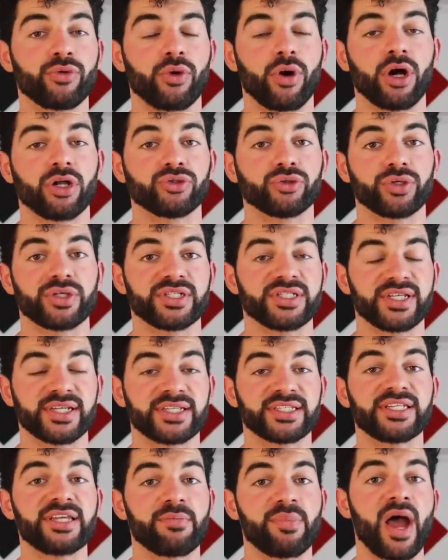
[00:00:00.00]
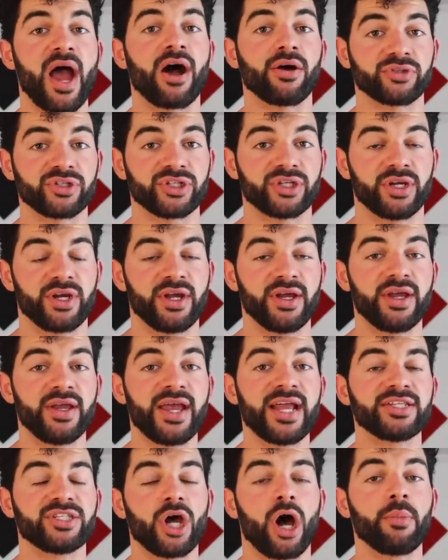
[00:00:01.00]
to 160 pounds
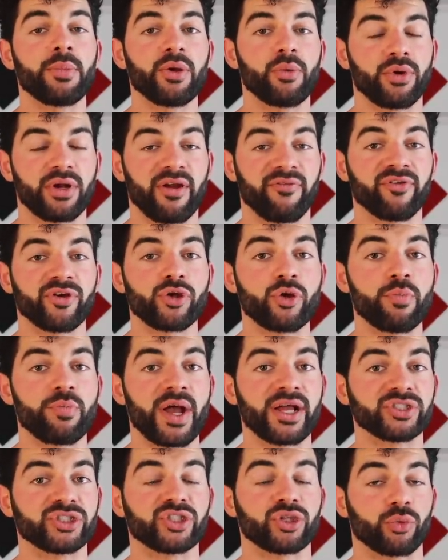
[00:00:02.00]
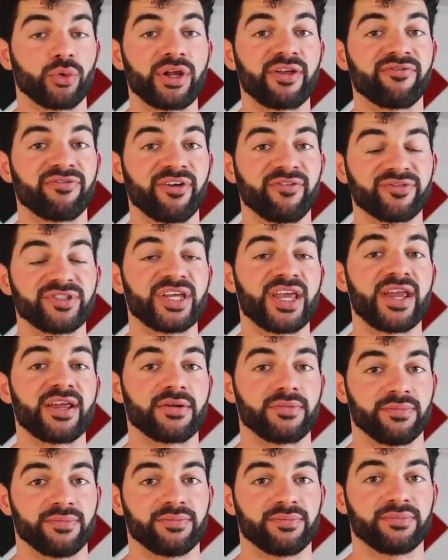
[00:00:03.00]
and tell me whenever you bench
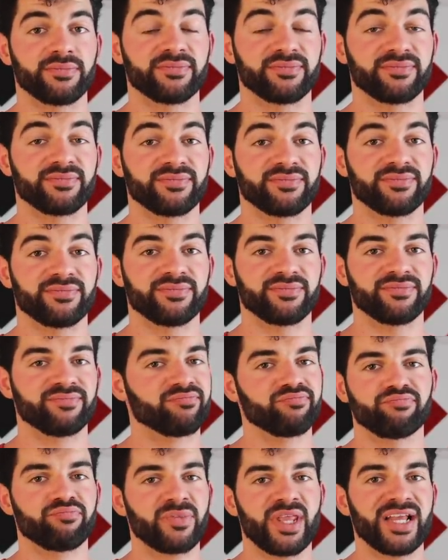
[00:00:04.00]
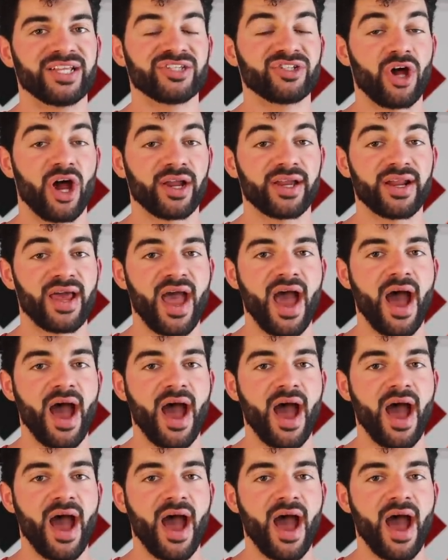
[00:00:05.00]
315. It's not going to